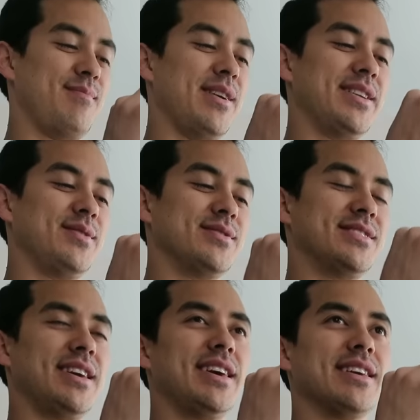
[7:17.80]
Melody
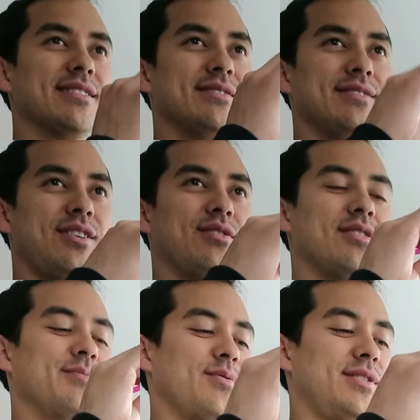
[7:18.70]
was saying
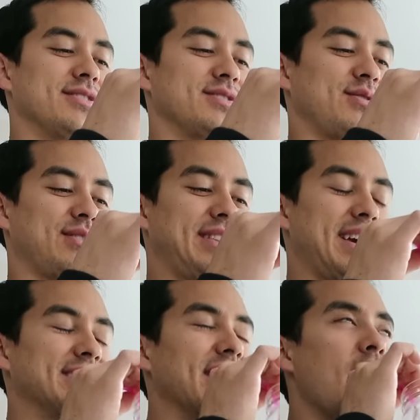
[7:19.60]
cucumber water's
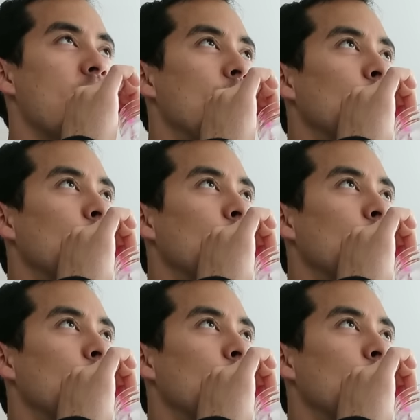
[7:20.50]
nasty.